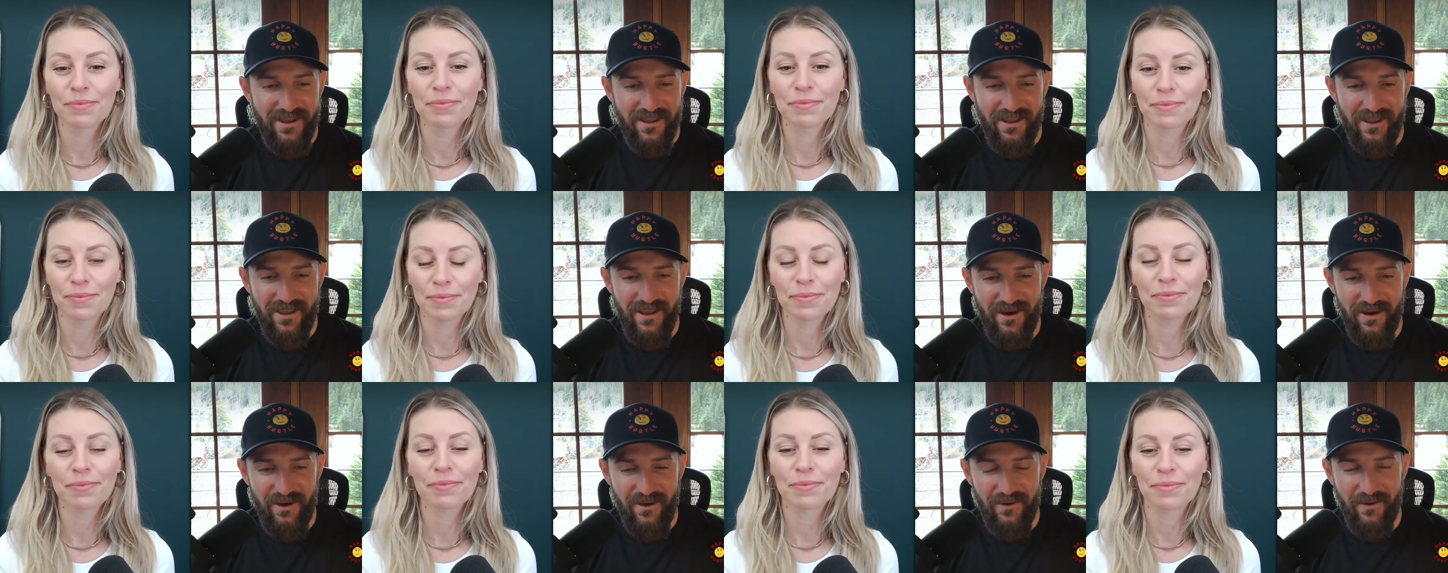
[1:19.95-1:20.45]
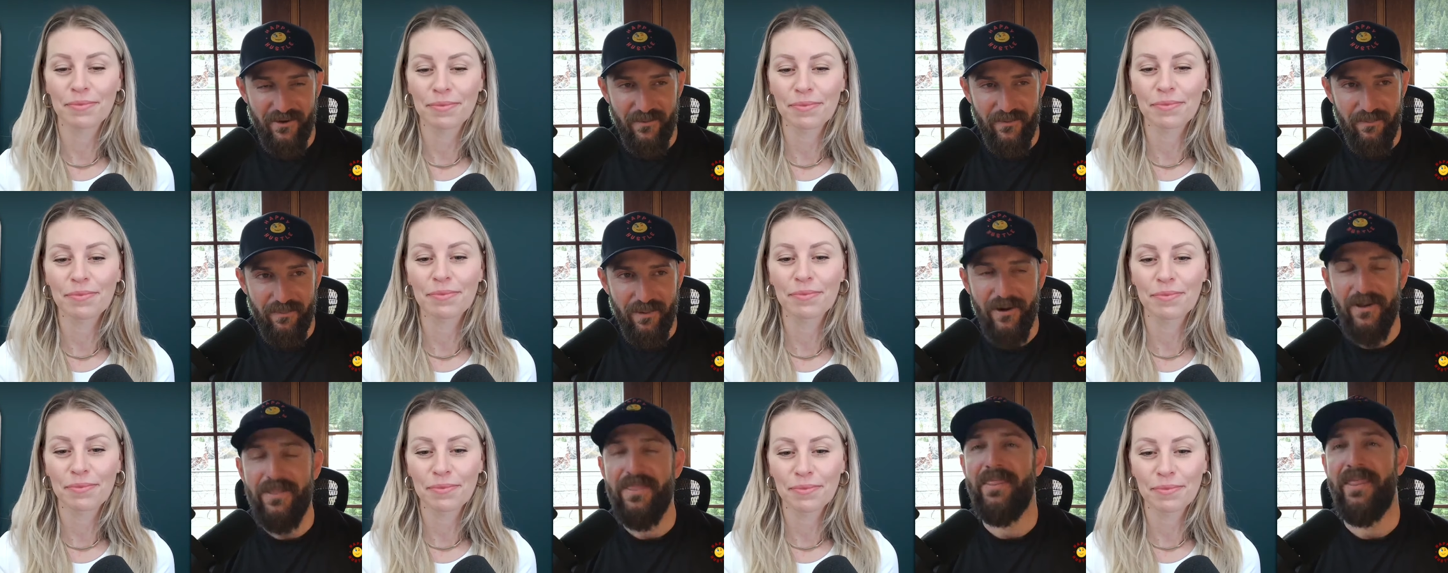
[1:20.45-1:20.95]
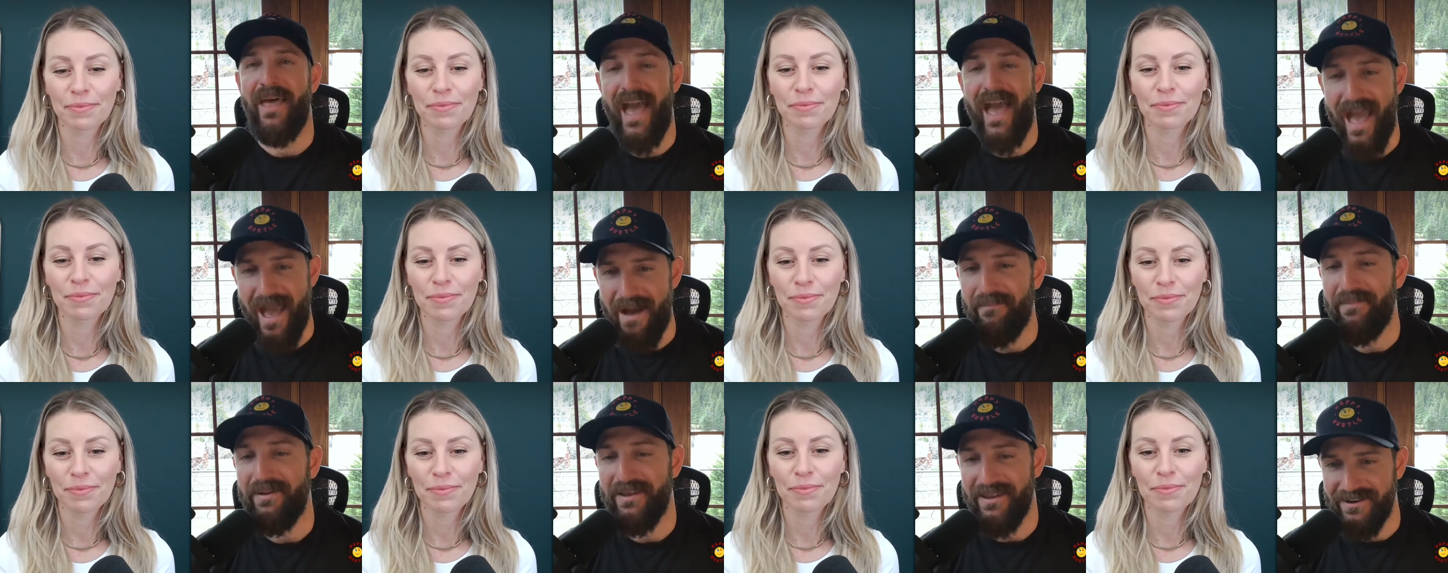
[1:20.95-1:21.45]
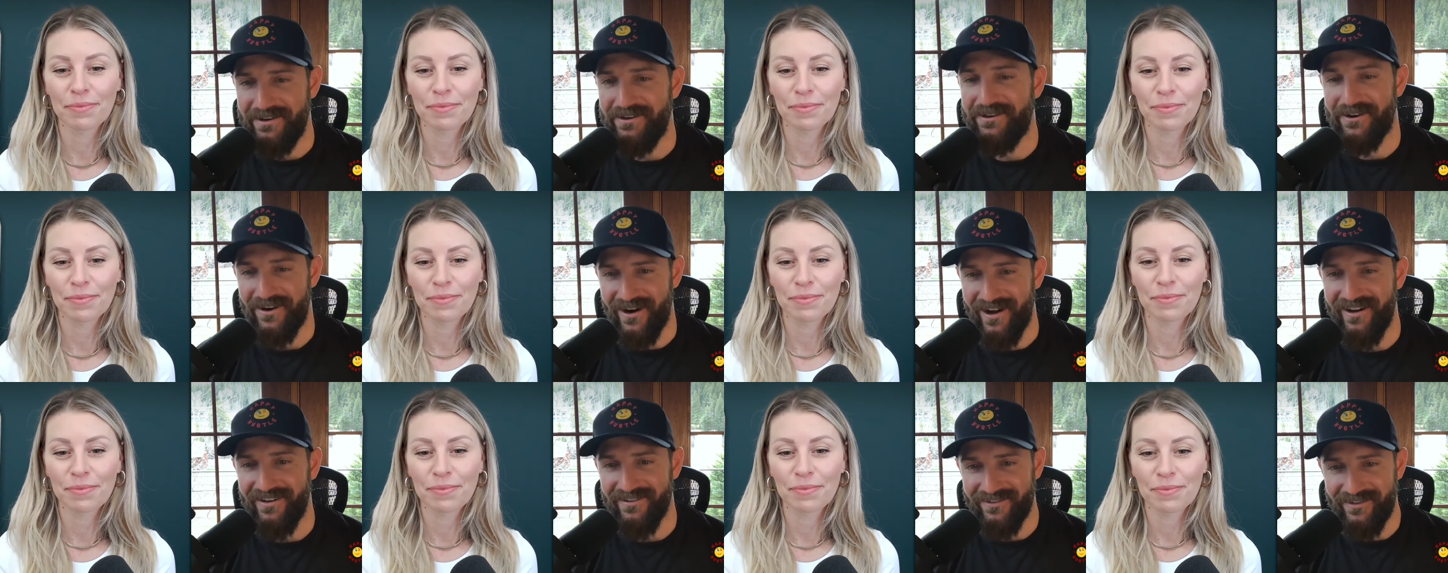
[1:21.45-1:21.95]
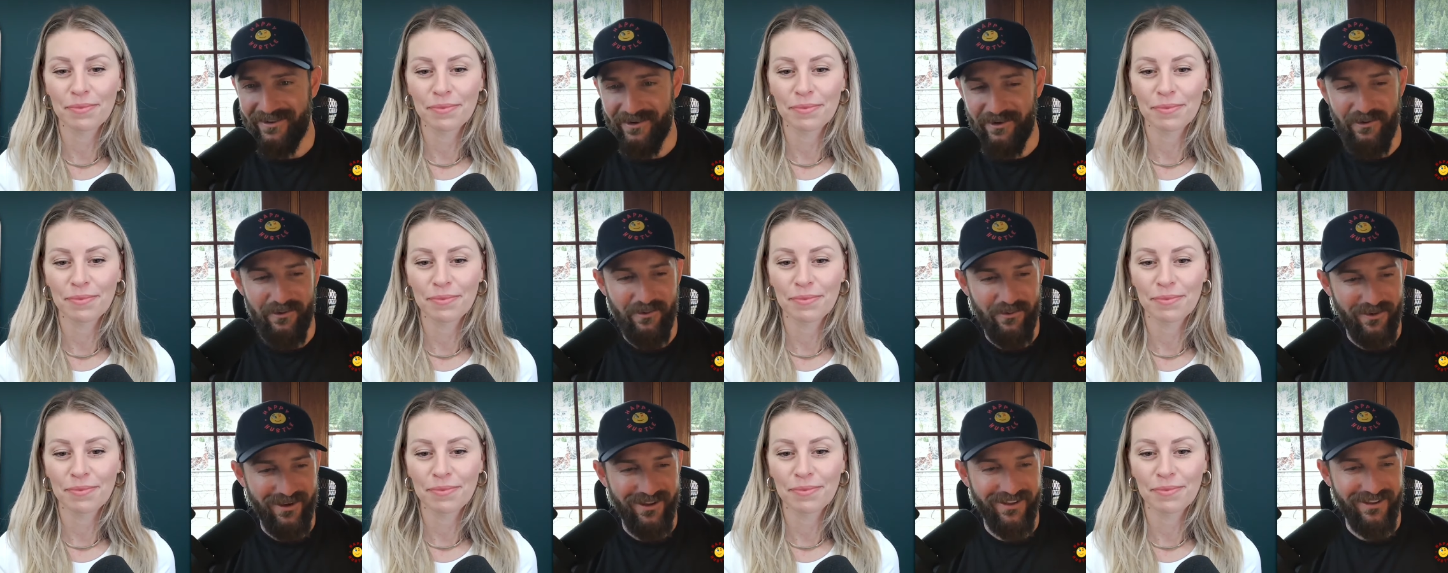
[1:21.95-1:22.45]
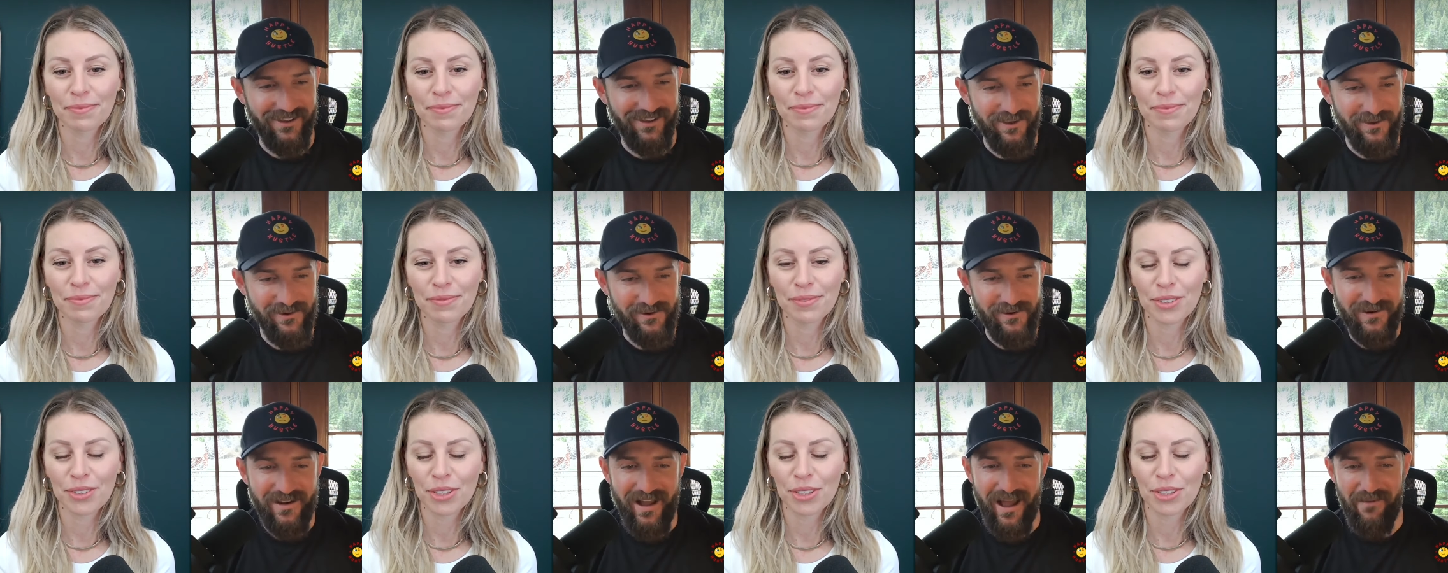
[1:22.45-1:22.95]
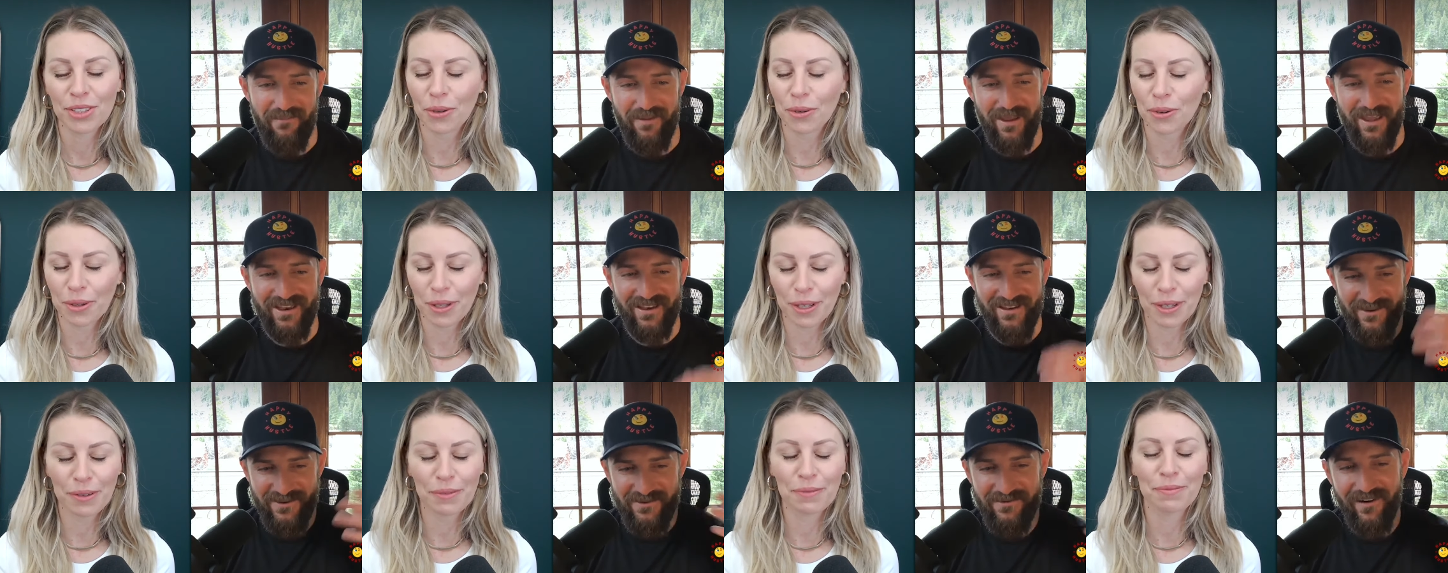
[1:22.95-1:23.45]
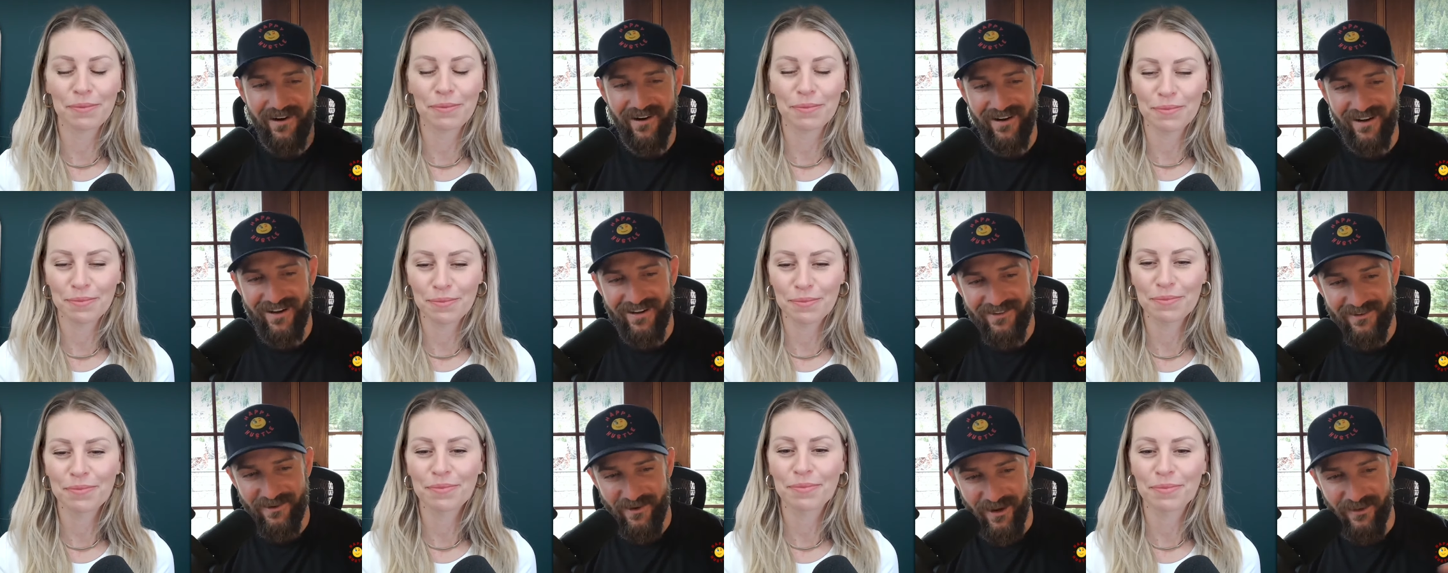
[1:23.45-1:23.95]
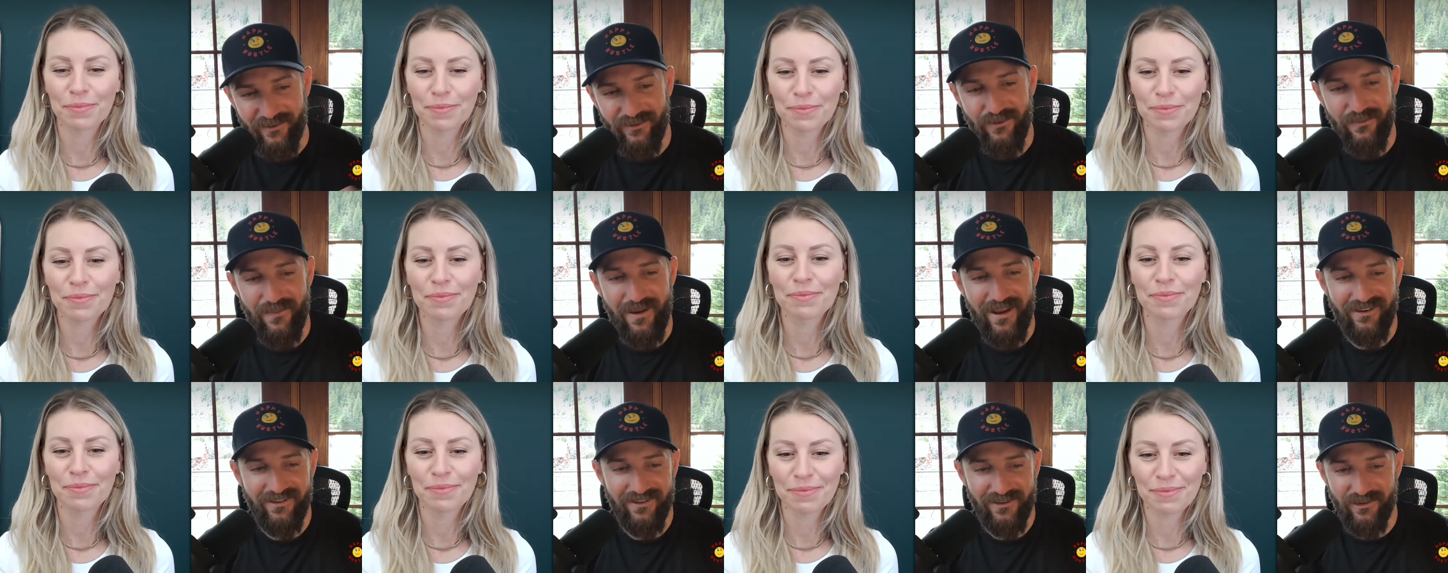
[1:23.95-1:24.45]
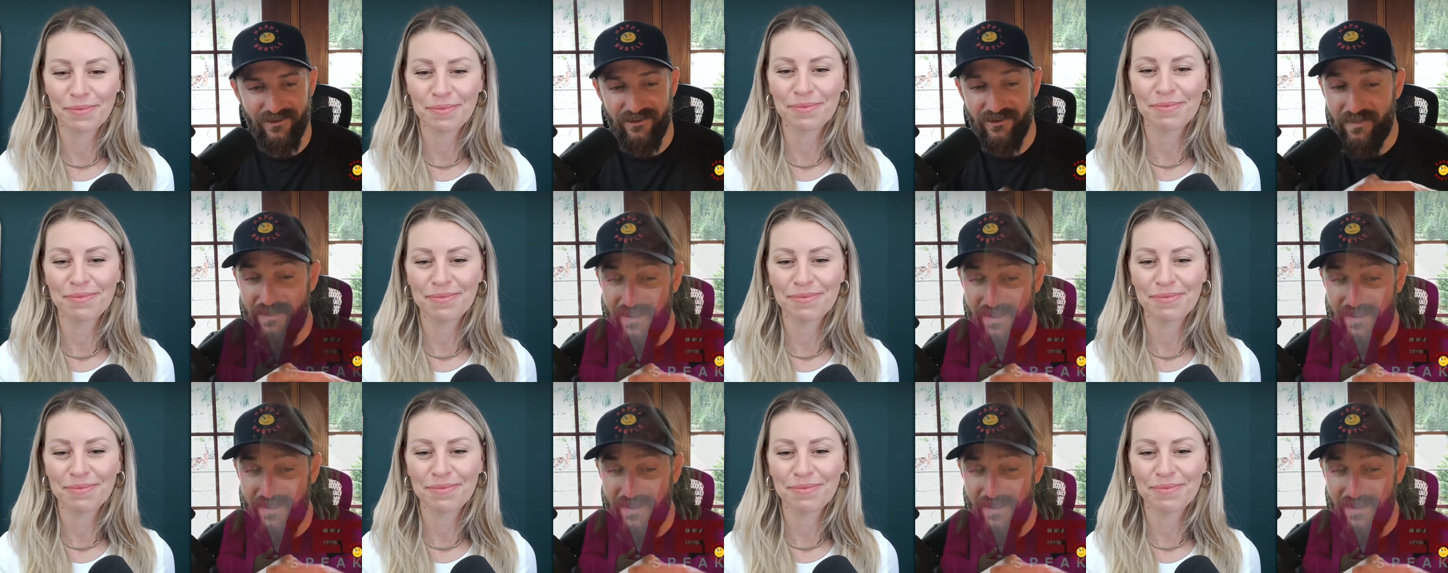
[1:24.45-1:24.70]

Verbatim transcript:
Speaker 1: you know, putting the happy in your hustle, will you? I totally. mean, you are a transformational